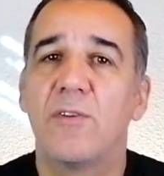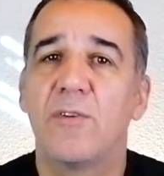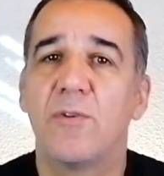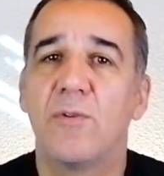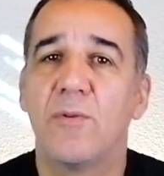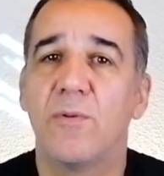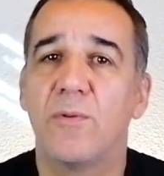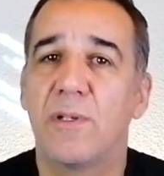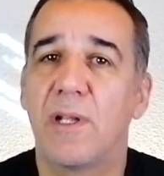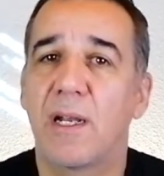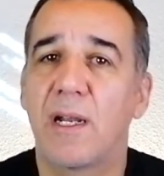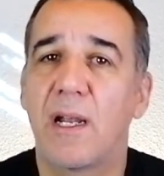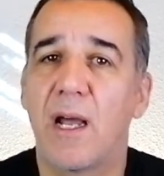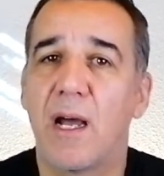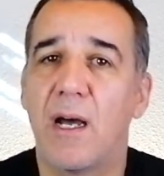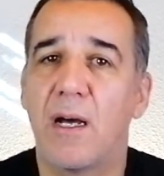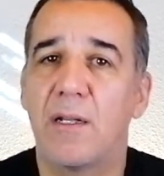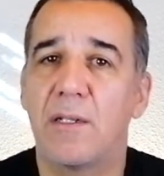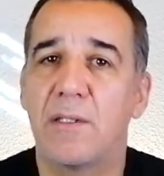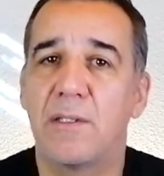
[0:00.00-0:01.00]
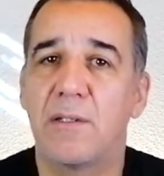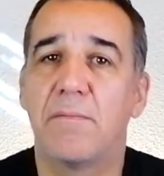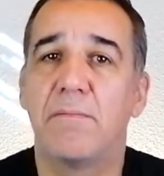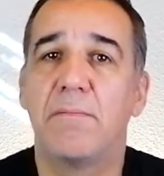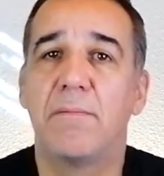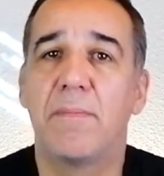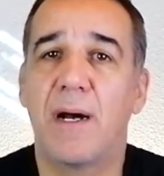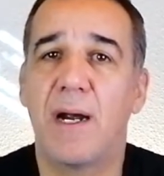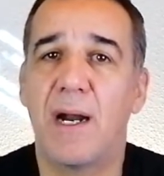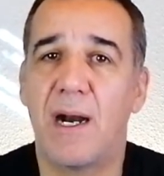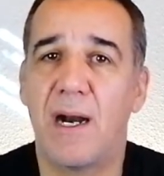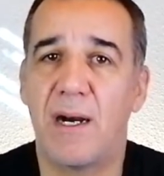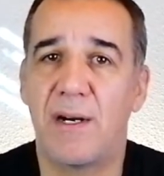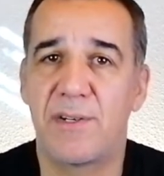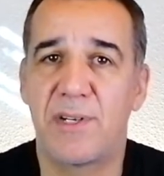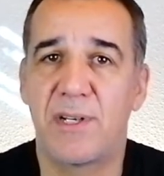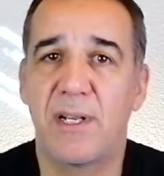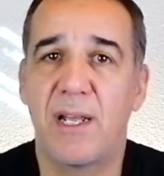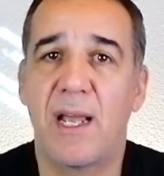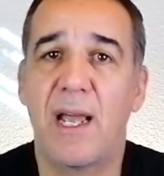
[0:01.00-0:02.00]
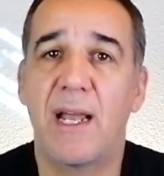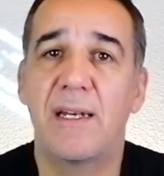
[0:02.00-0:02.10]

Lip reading: to the god Mars,